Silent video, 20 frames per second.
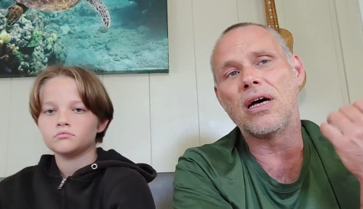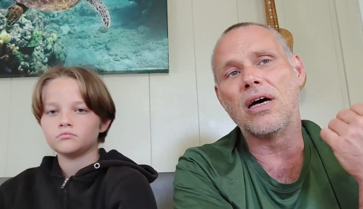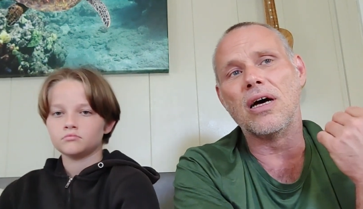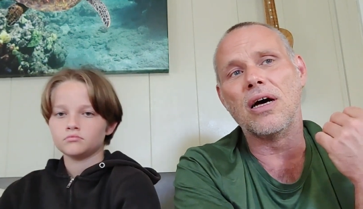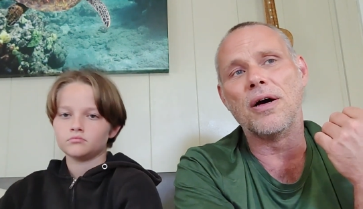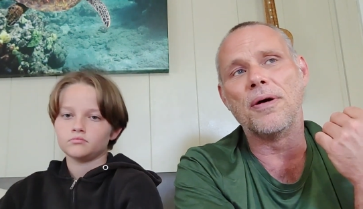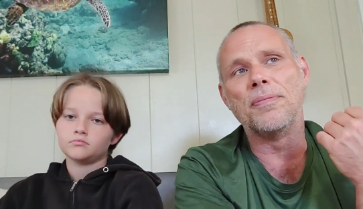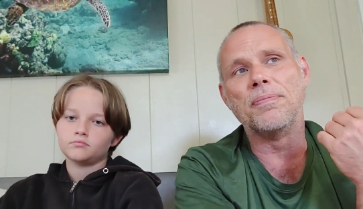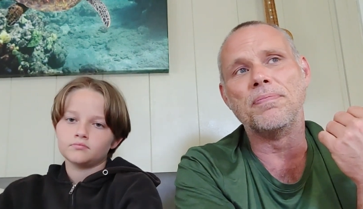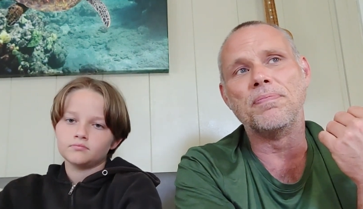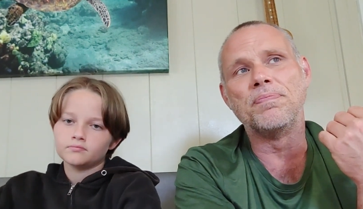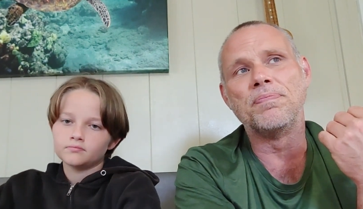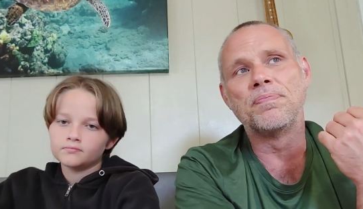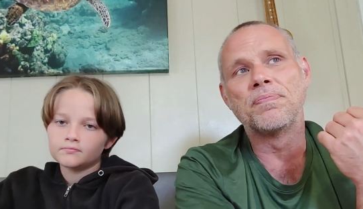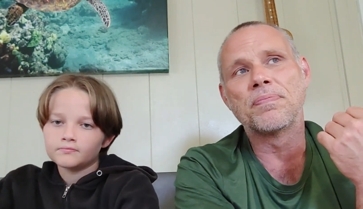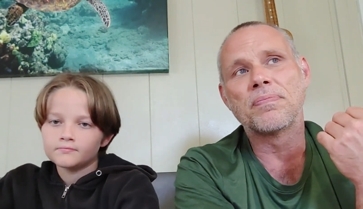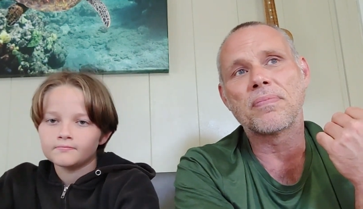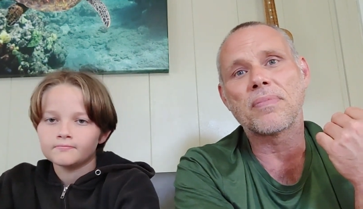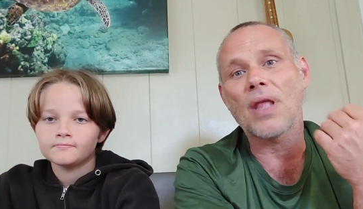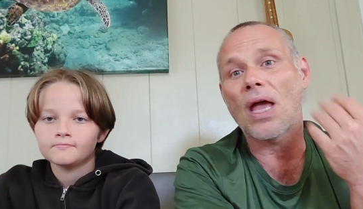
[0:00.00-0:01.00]
Speaker 1: Um,
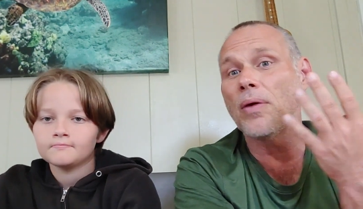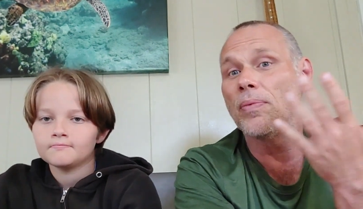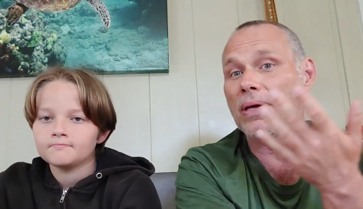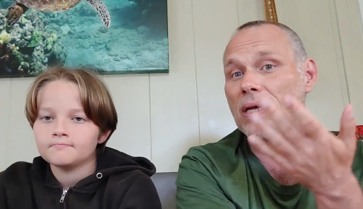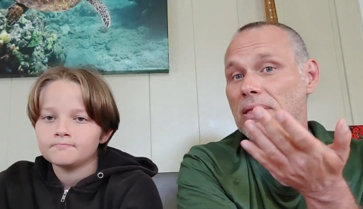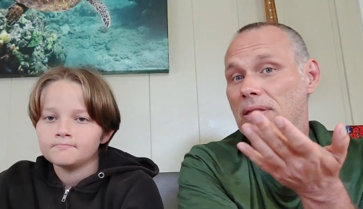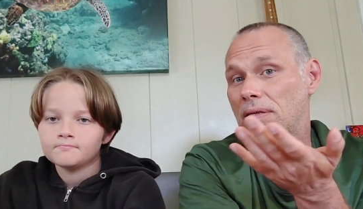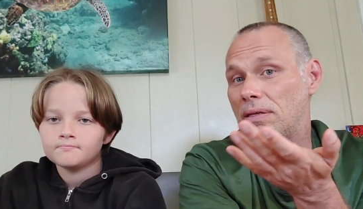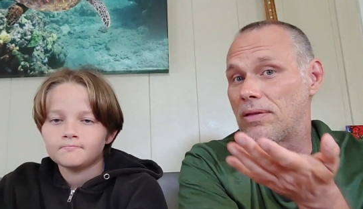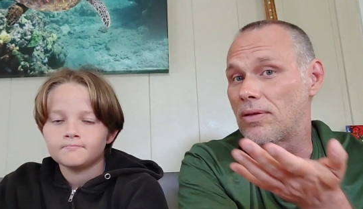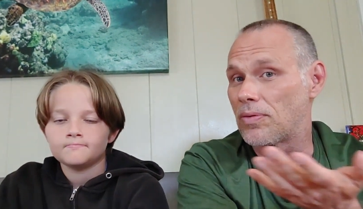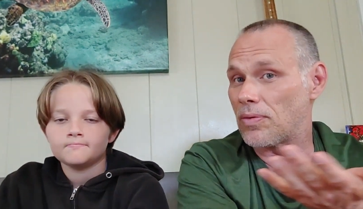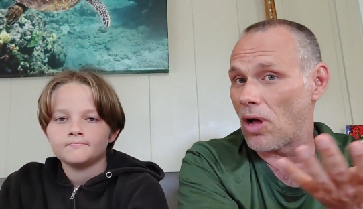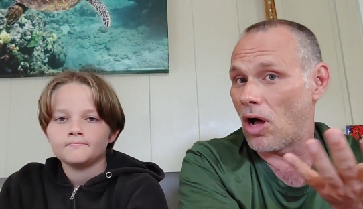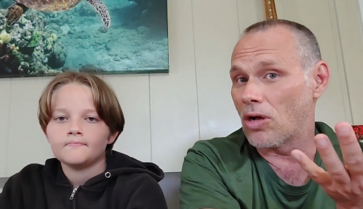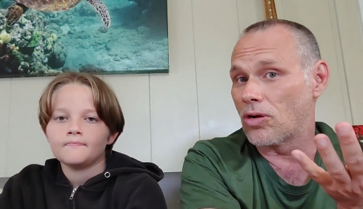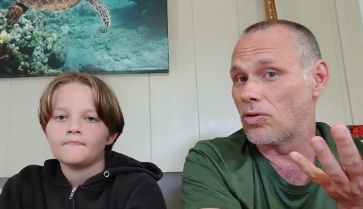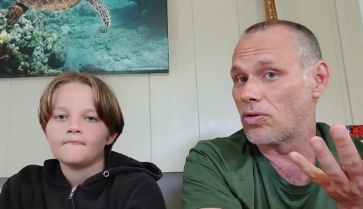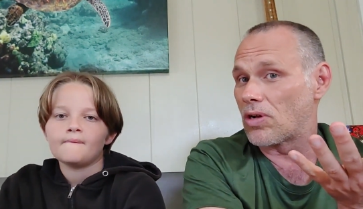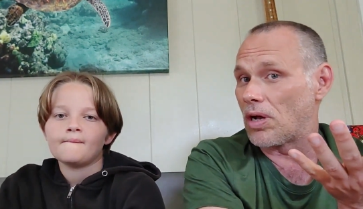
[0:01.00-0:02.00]
and we get the, the
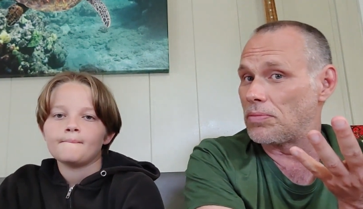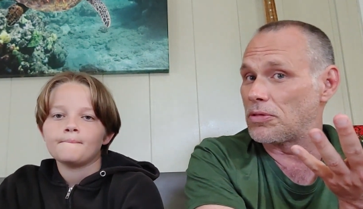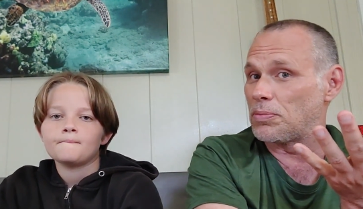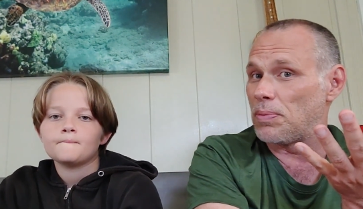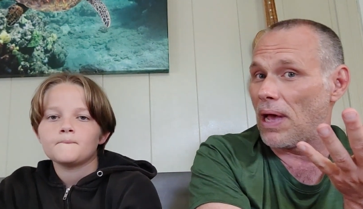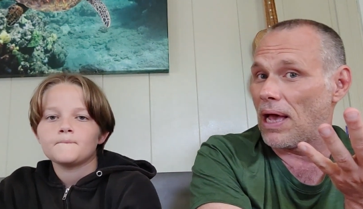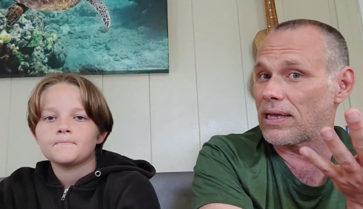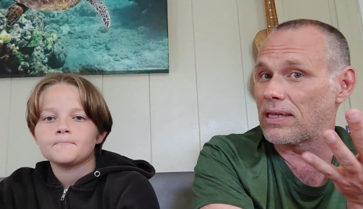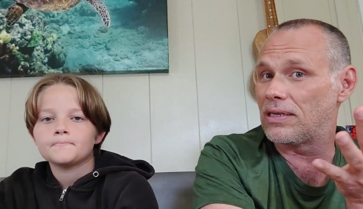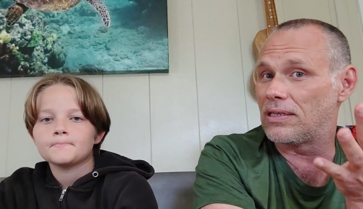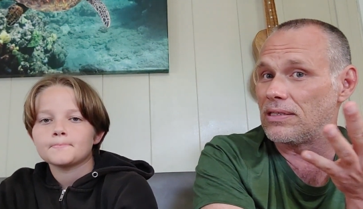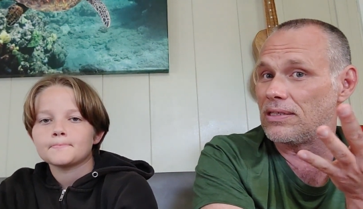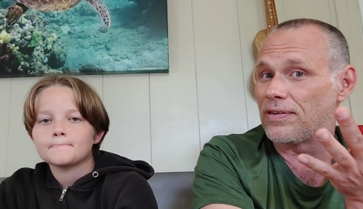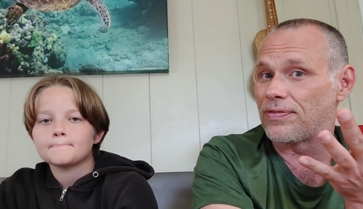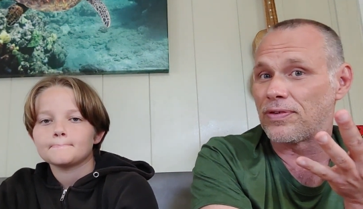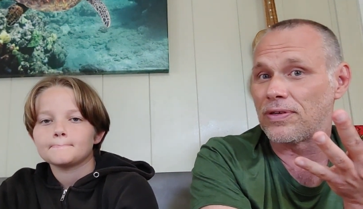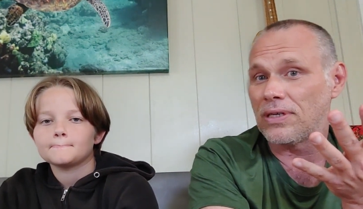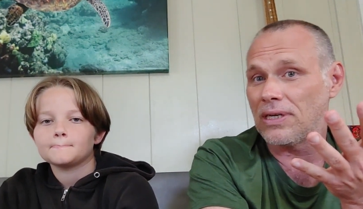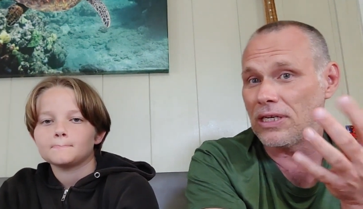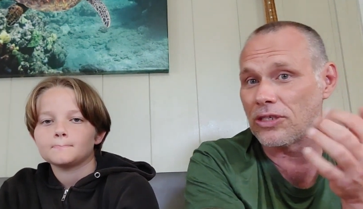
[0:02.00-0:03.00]
uncle comes back in a
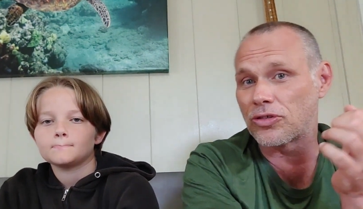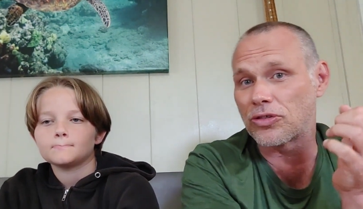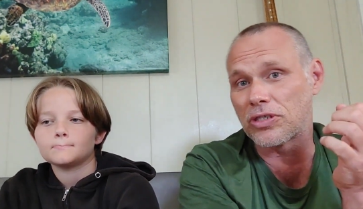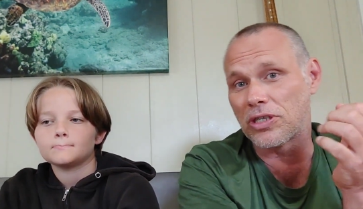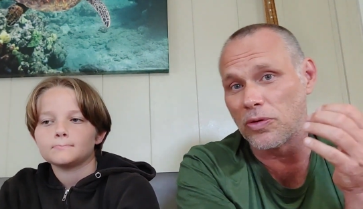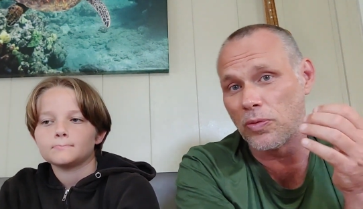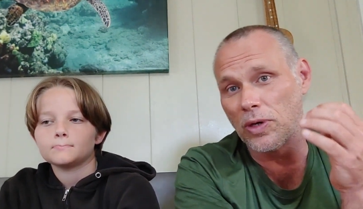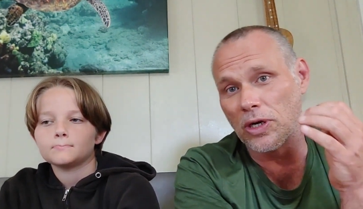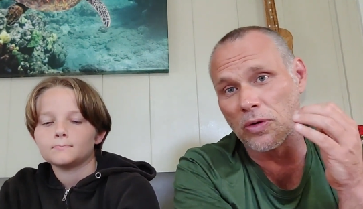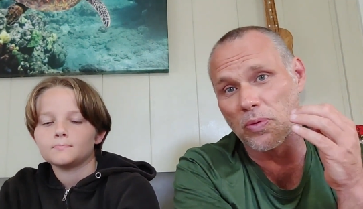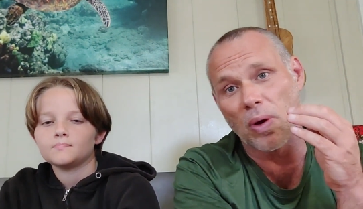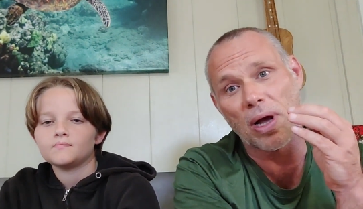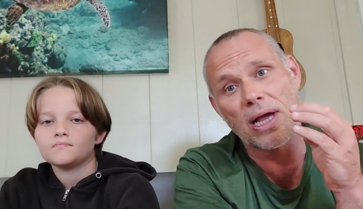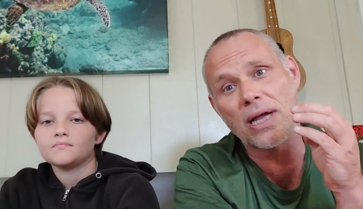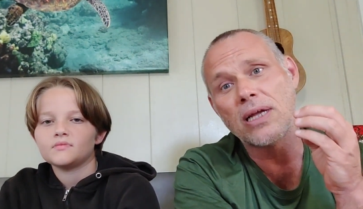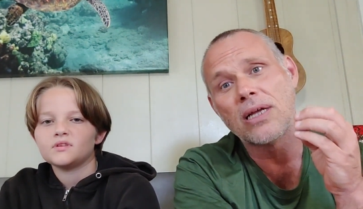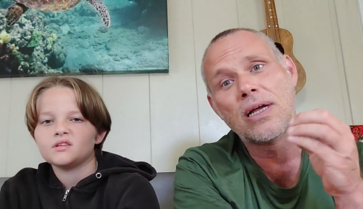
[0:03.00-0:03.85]
different, interesting, weird way